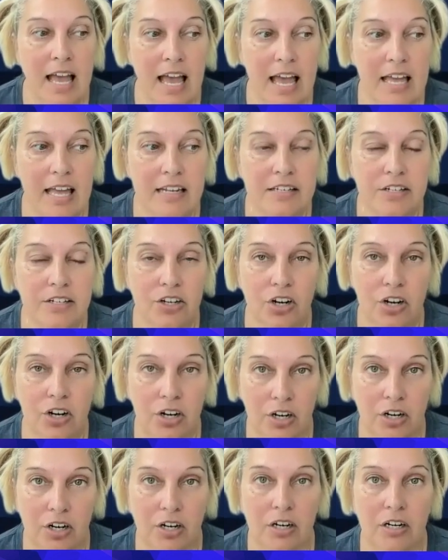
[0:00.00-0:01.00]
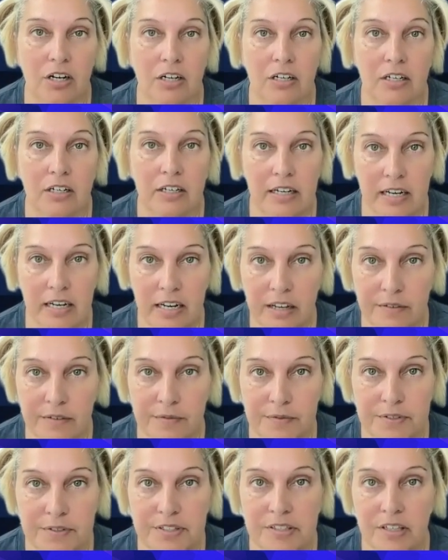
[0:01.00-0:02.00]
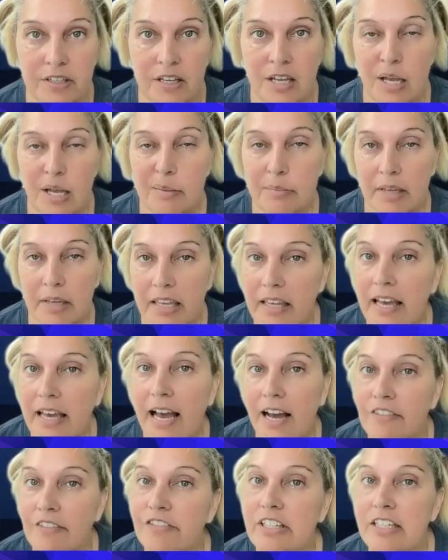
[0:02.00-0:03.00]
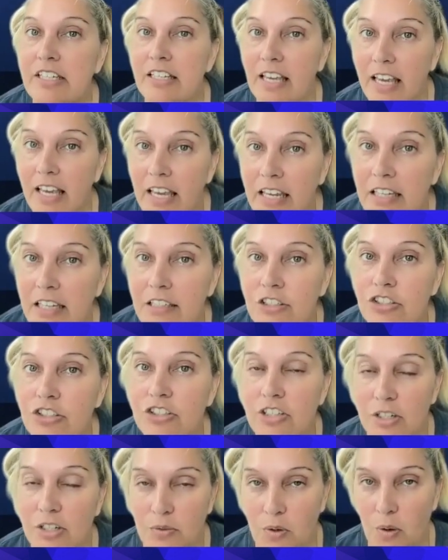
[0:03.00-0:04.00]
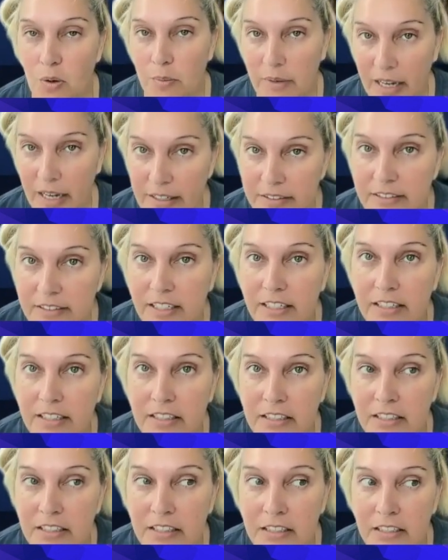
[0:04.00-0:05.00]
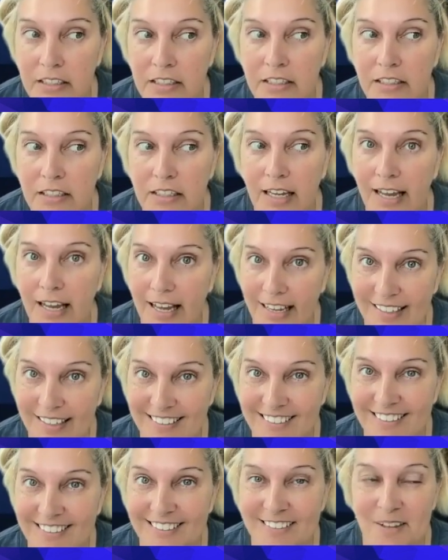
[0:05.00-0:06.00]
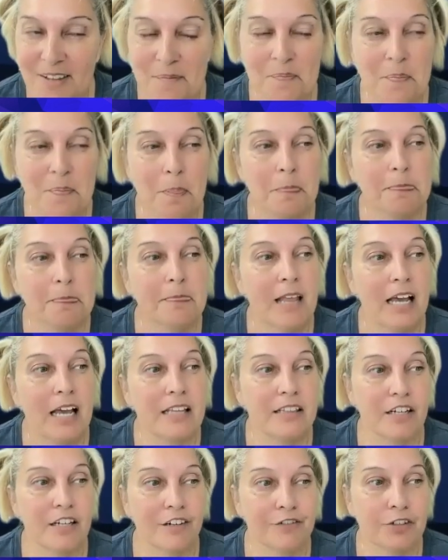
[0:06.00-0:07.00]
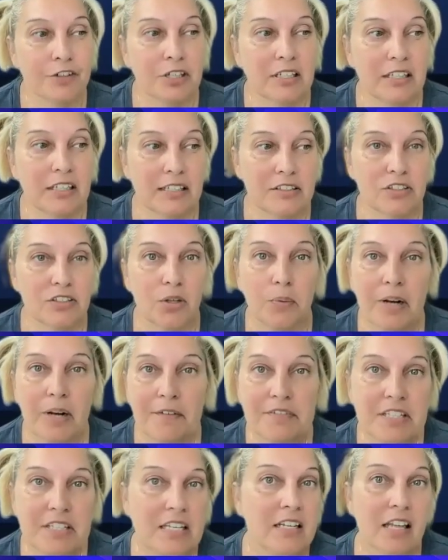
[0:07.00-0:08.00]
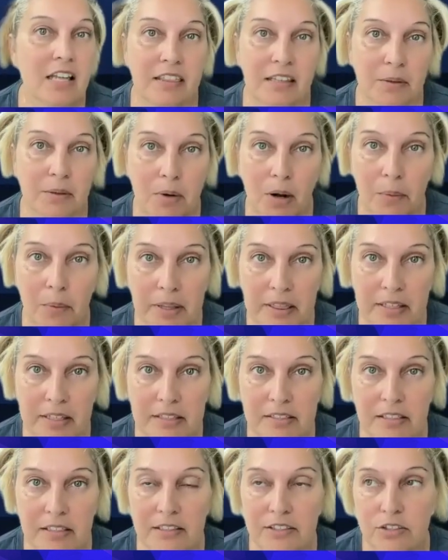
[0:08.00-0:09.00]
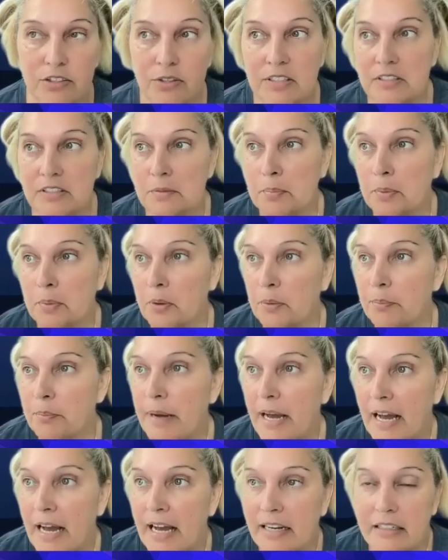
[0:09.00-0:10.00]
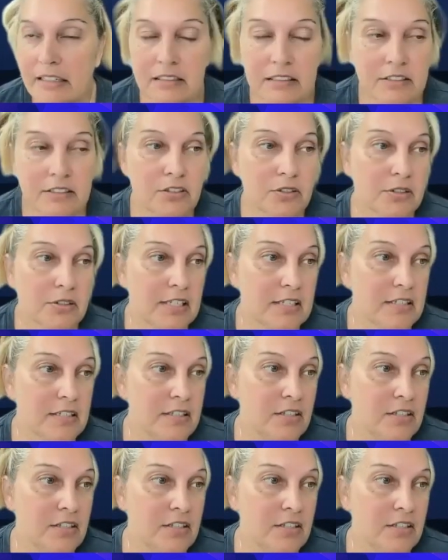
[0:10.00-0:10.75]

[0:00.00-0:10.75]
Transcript: and her nymphs may have engaged in romantic acts, and therefore Callisto would have seen nothing wrong with this. Callisto doesn't pull back. Callisto does